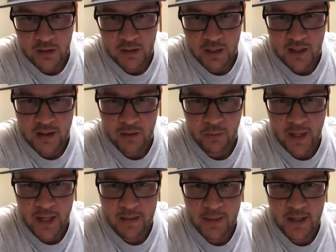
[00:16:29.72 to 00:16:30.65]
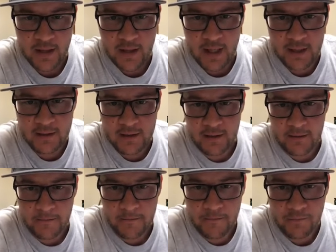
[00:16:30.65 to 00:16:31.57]
Can the way be that,
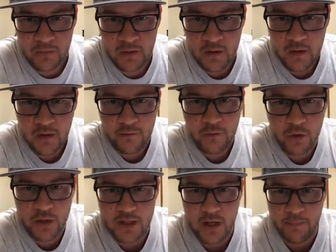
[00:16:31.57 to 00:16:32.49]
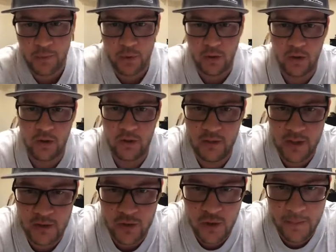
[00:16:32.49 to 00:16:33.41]
for example,
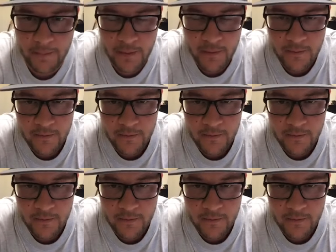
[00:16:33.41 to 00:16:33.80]
only top